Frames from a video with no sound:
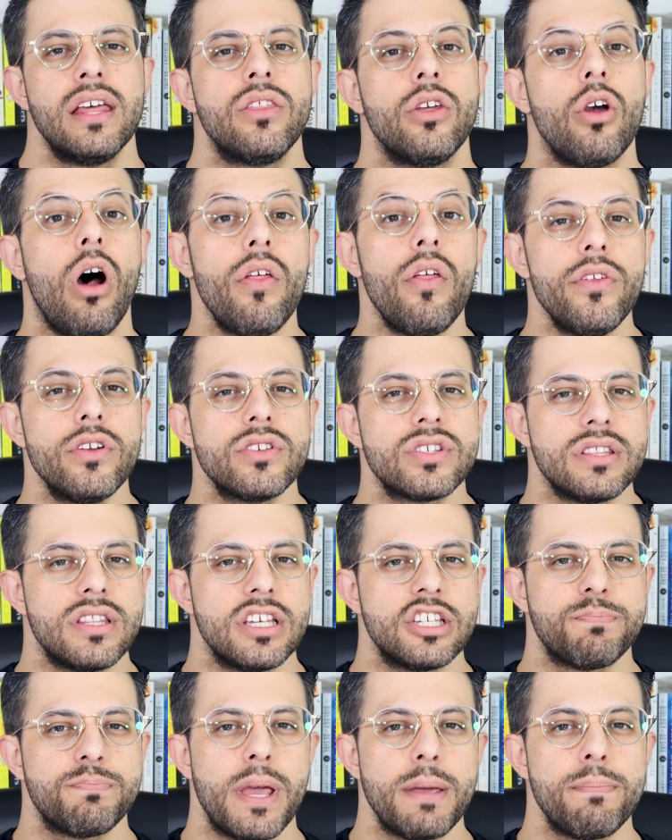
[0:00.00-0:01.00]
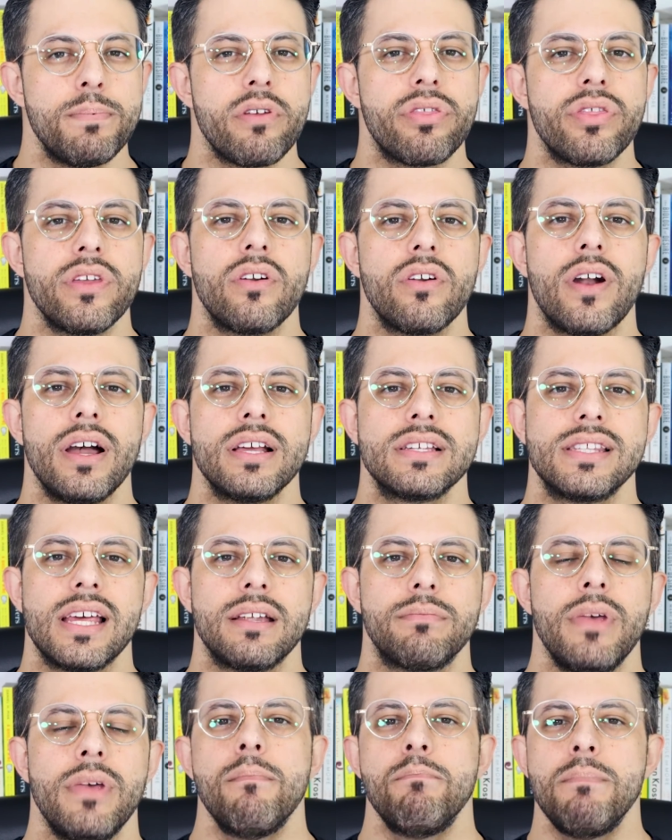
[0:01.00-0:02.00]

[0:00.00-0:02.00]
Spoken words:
The authors in this paper theorize that